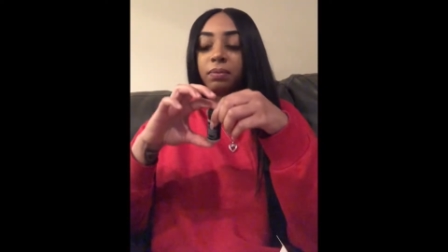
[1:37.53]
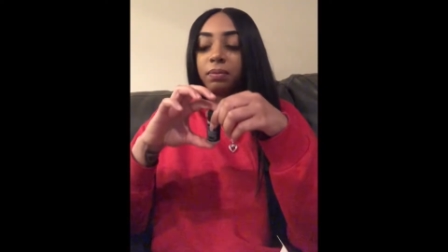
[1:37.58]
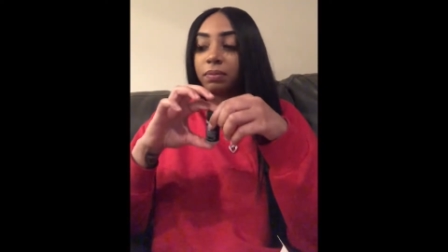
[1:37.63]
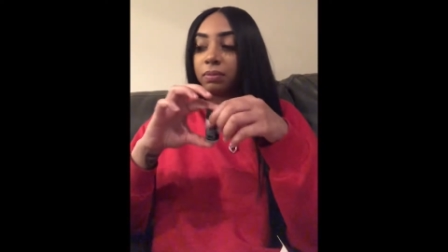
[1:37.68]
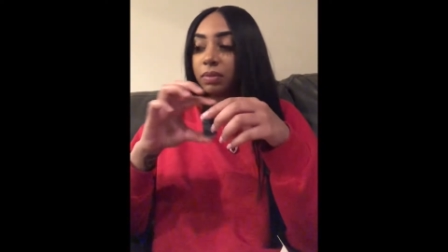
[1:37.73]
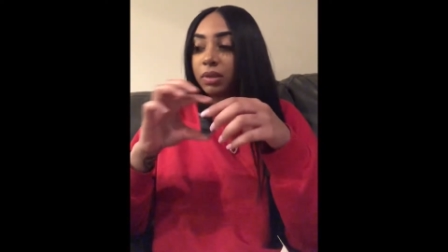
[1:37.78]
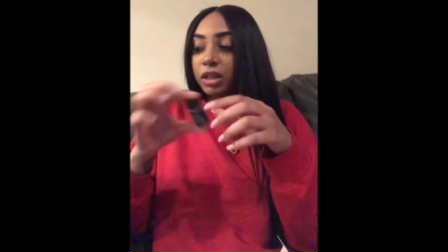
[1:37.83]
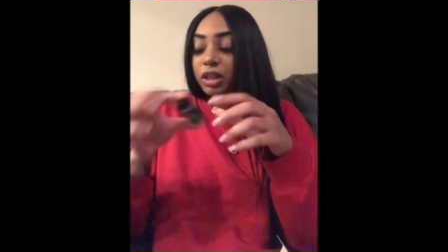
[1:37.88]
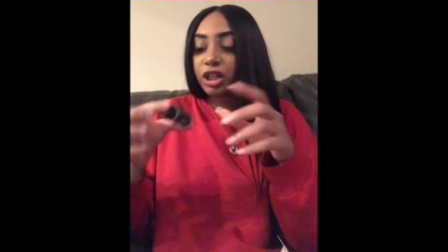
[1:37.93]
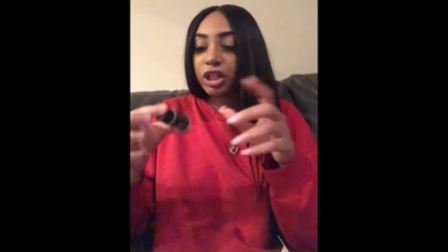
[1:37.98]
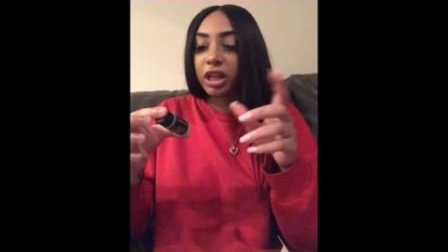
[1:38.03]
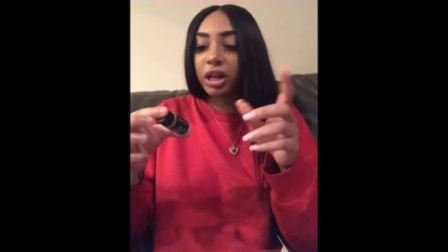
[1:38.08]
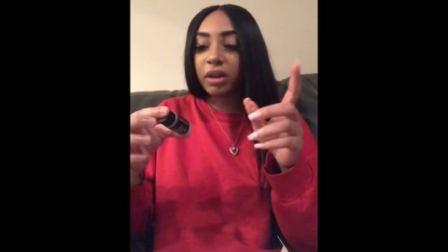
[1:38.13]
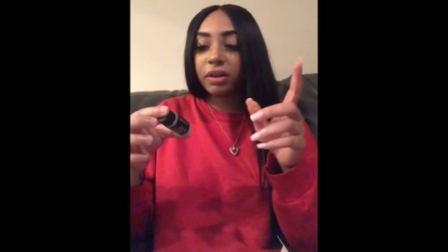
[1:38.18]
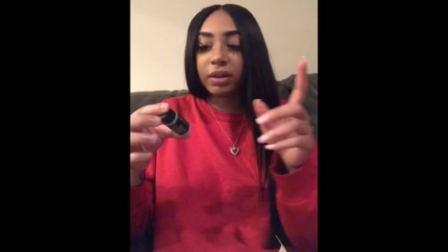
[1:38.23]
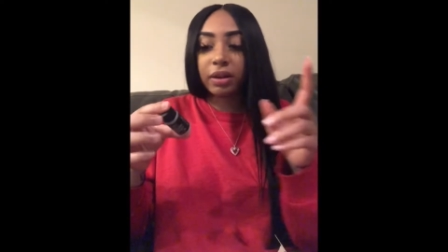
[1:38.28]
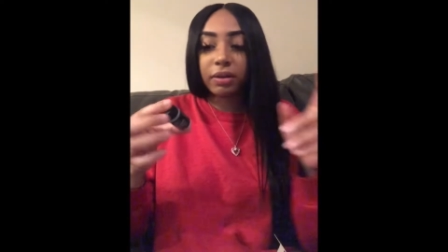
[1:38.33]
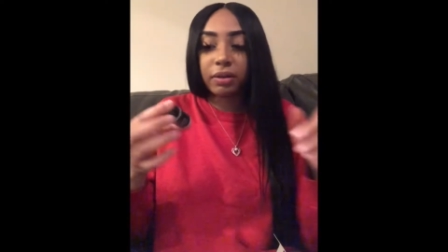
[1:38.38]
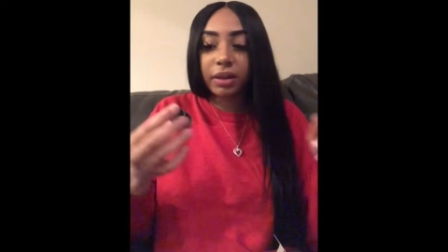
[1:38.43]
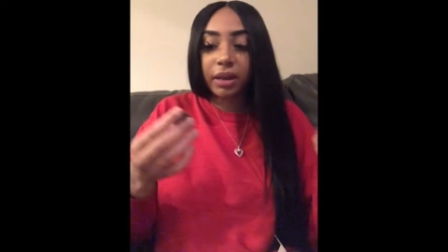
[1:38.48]
the gel
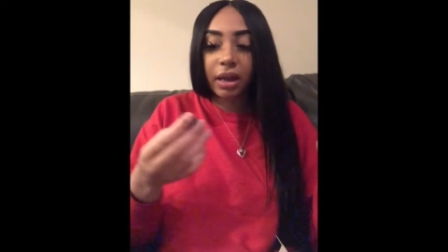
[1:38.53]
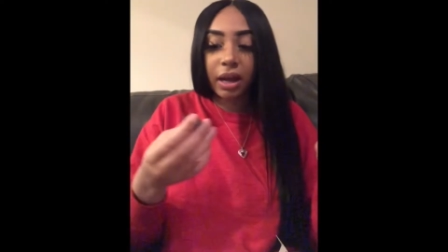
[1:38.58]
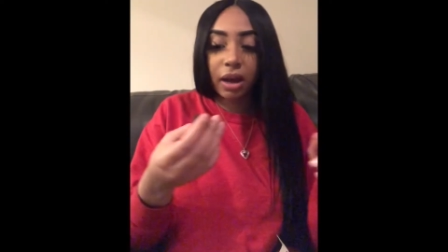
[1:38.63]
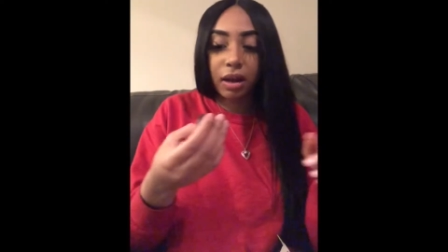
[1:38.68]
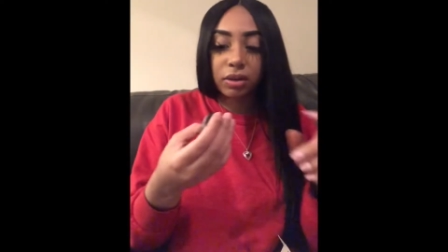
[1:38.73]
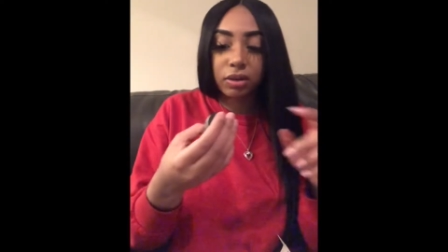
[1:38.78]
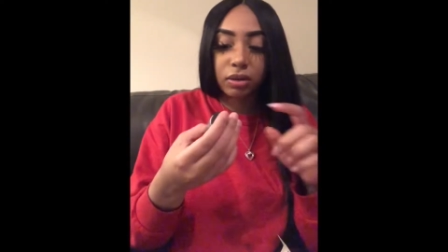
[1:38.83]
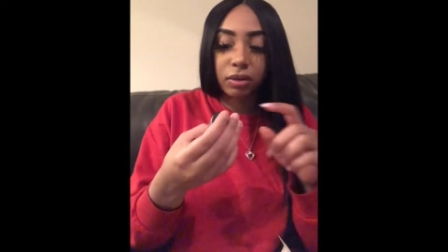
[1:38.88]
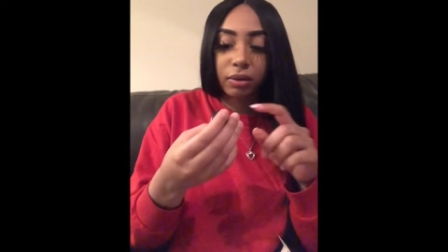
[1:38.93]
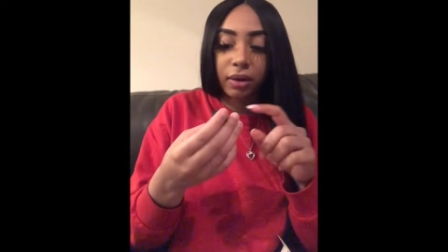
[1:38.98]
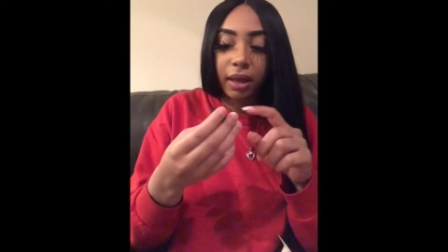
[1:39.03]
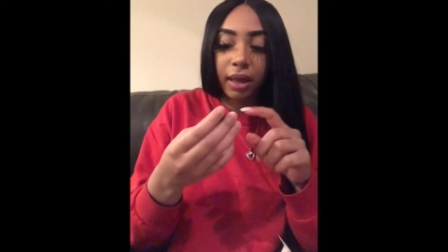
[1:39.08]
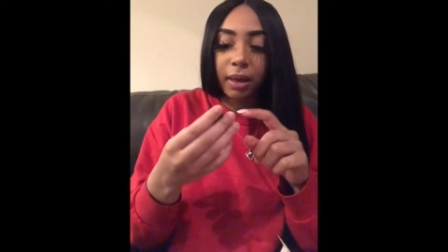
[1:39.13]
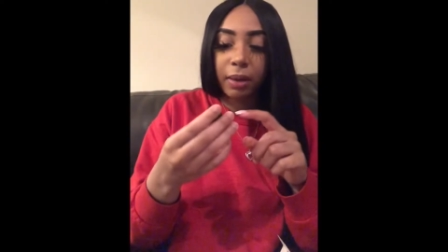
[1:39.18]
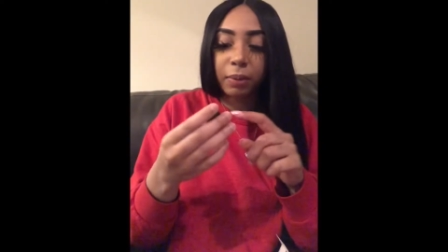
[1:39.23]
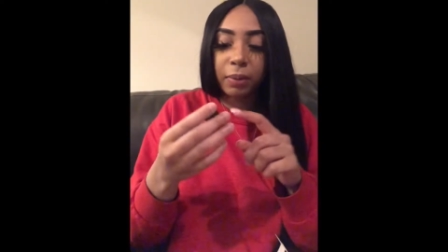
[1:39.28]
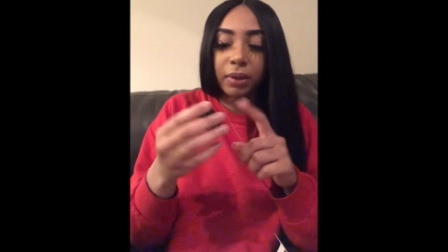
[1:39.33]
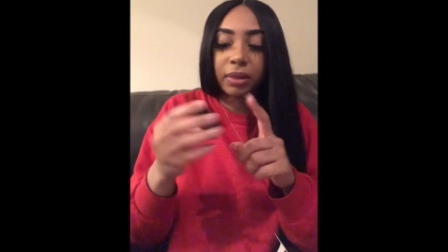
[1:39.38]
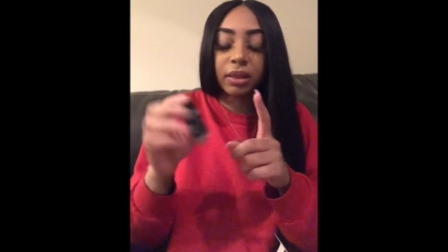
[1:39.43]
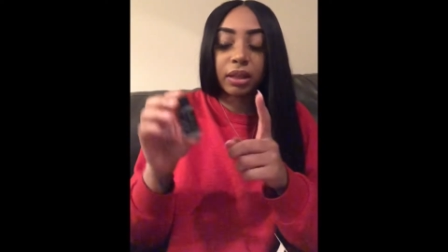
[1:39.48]
nail kit also came
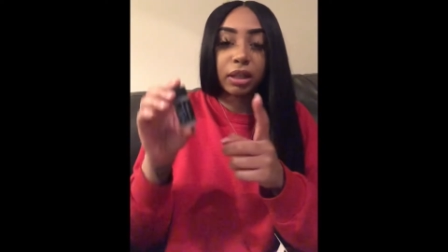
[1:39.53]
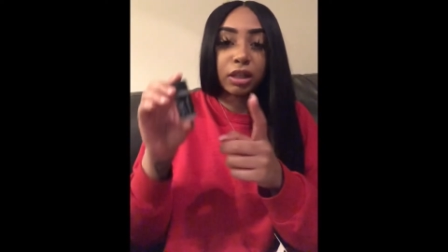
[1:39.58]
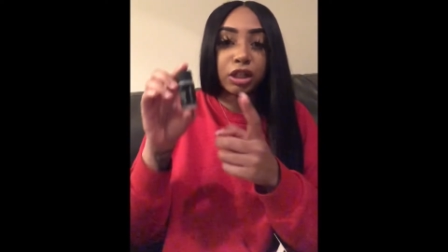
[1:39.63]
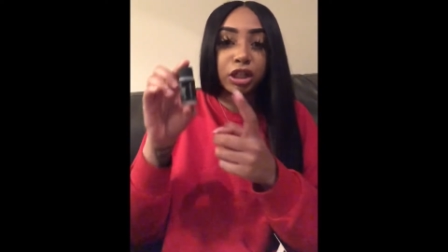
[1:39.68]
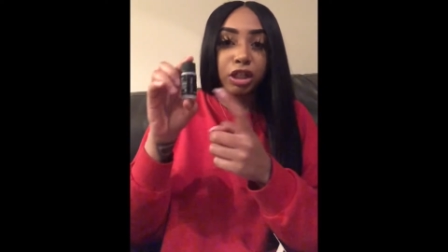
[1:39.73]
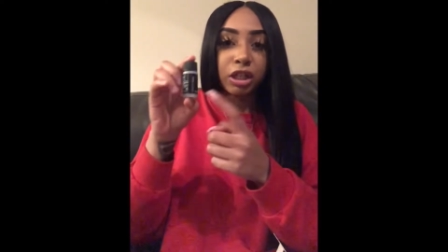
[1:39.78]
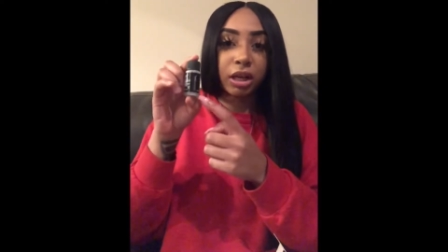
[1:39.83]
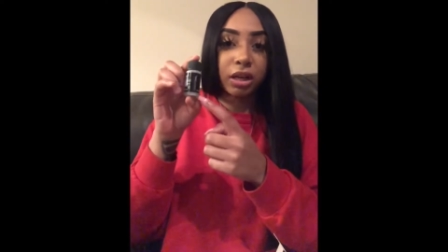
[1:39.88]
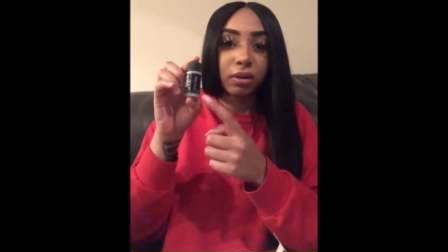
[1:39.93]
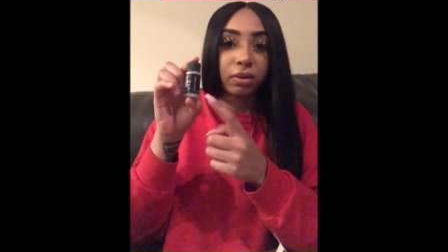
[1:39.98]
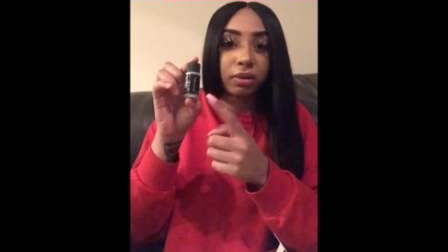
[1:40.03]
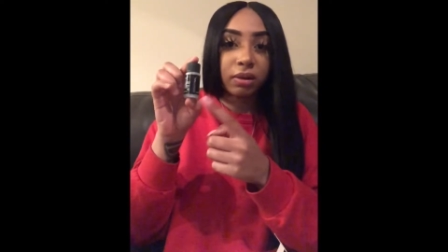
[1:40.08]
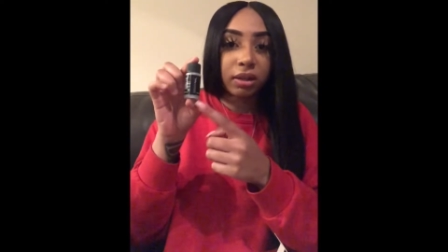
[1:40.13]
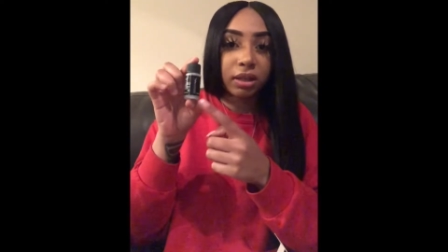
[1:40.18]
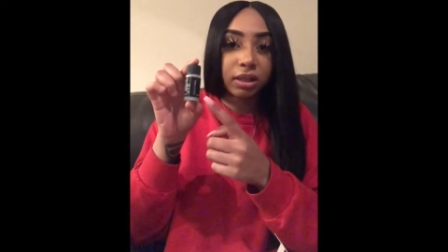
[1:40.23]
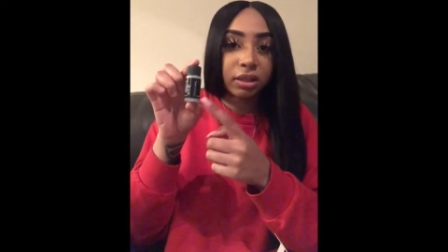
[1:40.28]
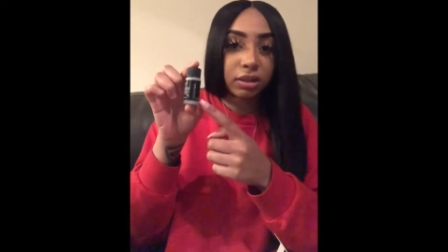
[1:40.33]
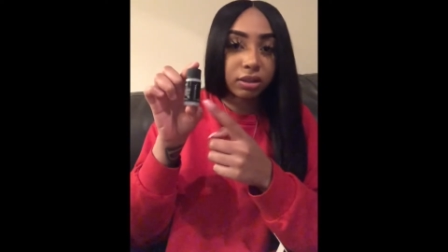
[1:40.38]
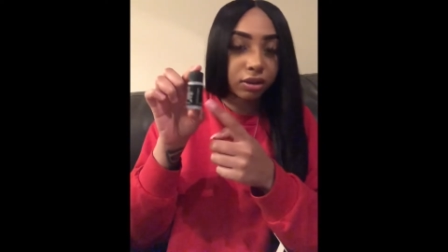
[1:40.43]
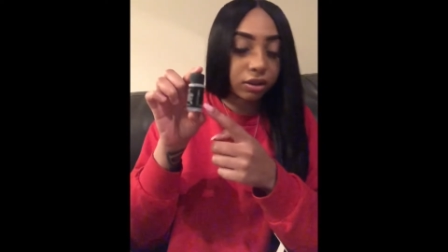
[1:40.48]
with the gel
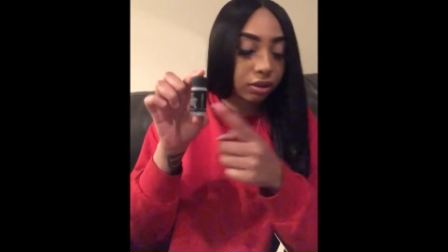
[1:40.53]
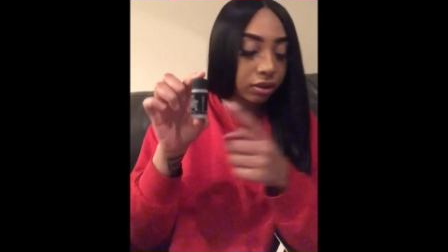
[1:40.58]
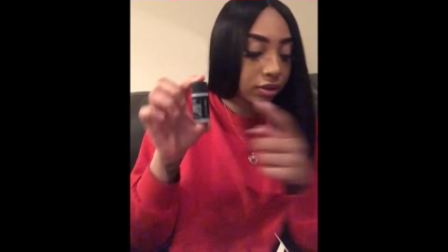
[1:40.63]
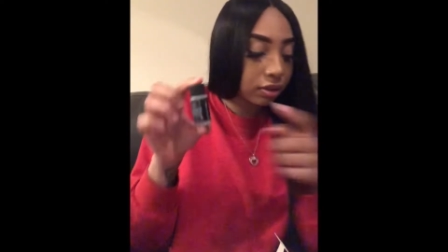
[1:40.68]
cleanser.